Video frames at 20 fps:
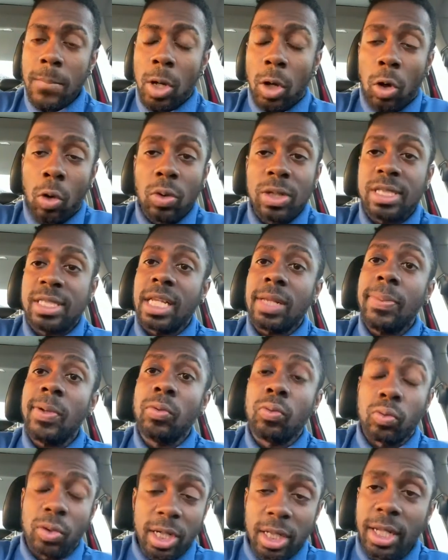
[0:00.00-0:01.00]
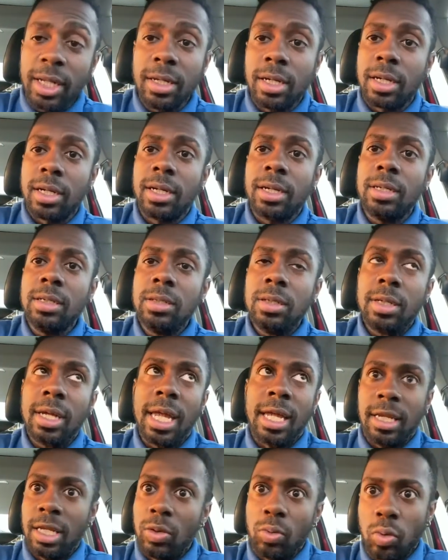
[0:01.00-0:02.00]
who is said to be really good.
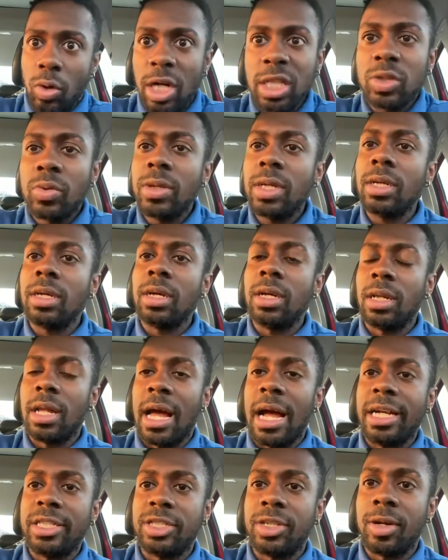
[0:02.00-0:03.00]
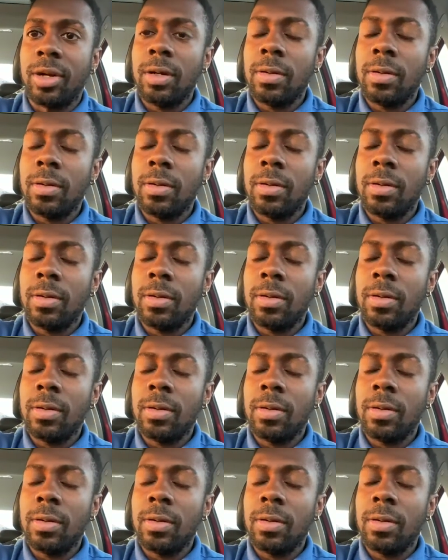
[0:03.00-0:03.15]
He was really good last year.